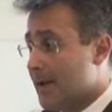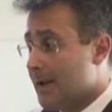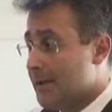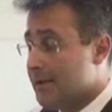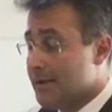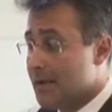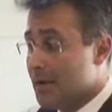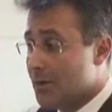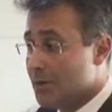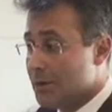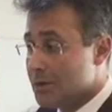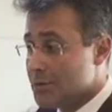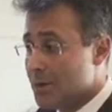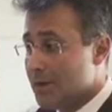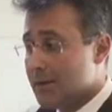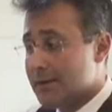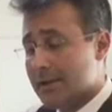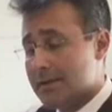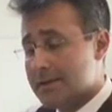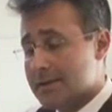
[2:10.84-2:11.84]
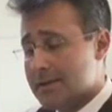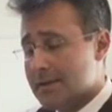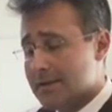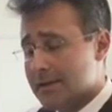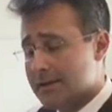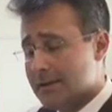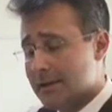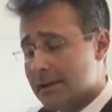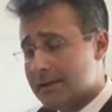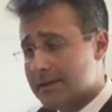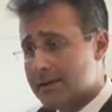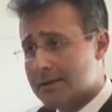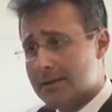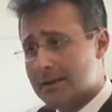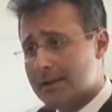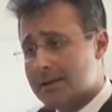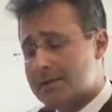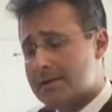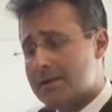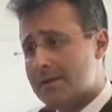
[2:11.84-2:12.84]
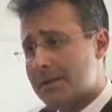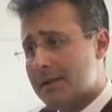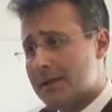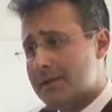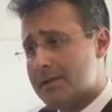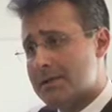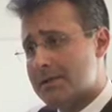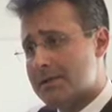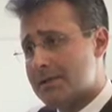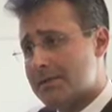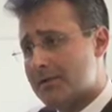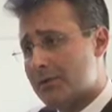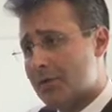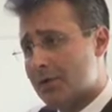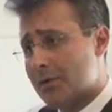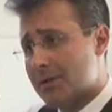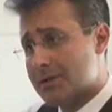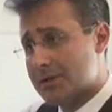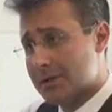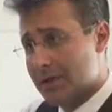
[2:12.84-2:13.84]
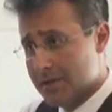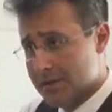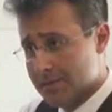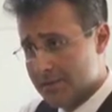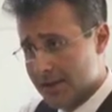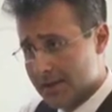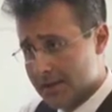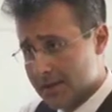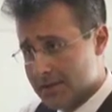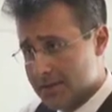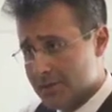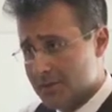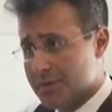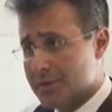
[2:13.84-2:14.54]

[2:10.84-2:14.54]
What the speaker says: And now as well, there is the latest application is for stretch marks,